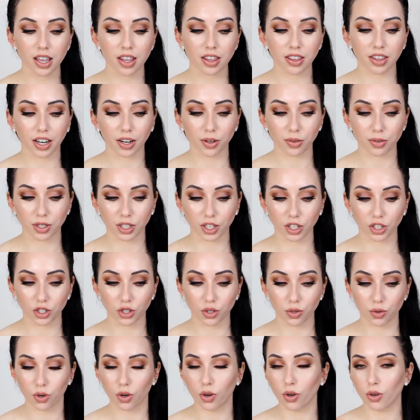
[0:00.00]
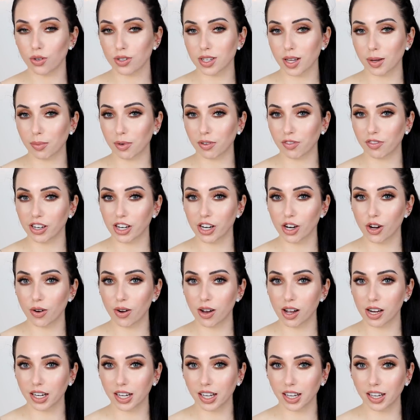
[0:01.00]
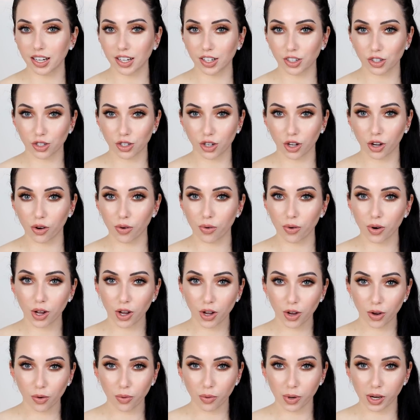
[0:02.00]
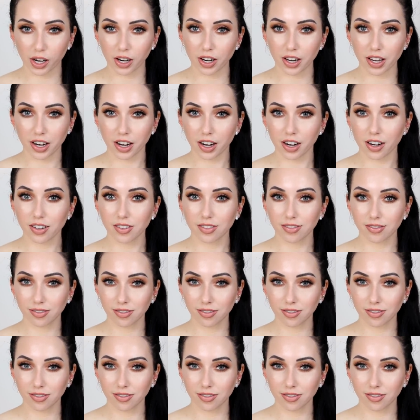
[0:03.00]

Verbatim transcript: that I was going to do a whole separate video on it, and so we are here.